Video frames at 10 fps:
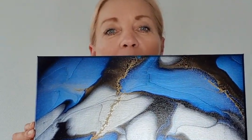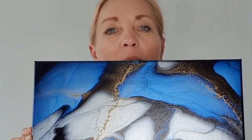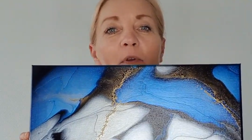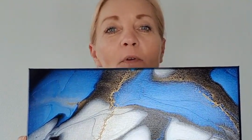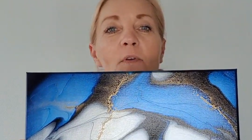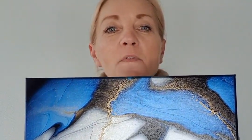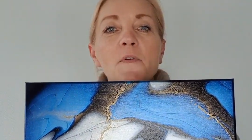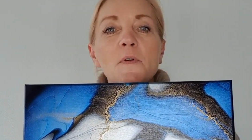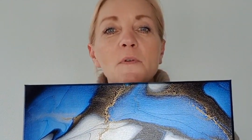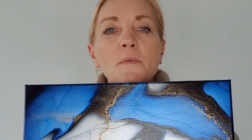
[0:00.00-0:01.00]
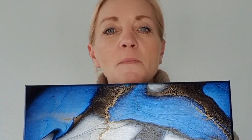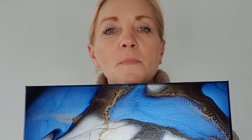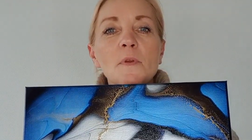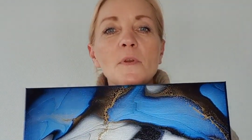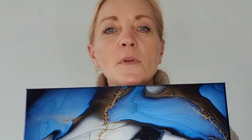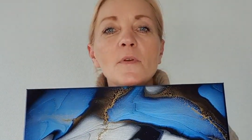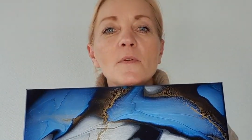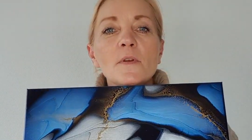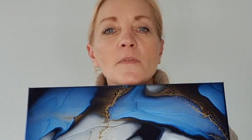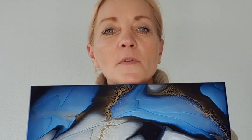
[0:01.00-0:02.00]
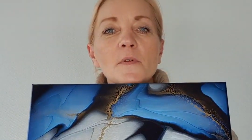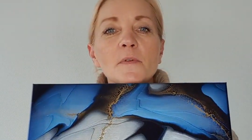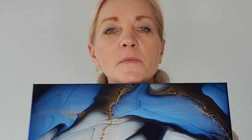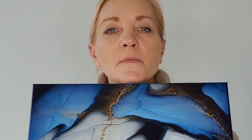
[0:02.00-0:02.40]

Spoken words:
beautiful, beautiful.